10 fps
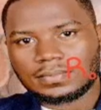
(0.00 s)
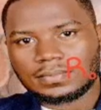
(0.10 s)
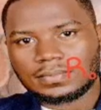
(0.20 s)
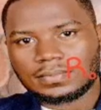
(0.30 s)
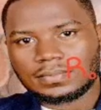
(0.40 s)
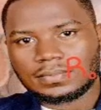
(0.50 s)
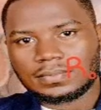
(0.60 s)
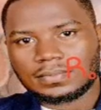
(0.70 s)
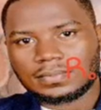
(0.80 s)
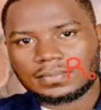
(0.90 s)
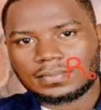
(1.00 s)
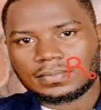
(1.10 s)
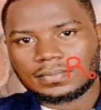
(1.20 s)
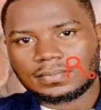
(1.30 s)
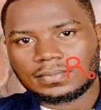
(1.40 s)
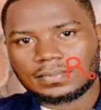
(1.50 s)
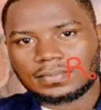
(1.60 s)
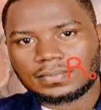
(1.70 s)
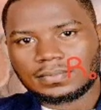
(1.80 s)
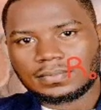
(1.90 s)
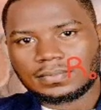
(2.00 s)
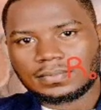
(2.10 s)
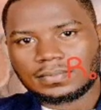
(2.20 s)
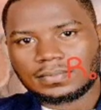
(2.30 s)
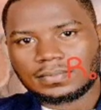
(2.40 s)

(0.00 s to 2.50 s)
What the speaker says: [no speech]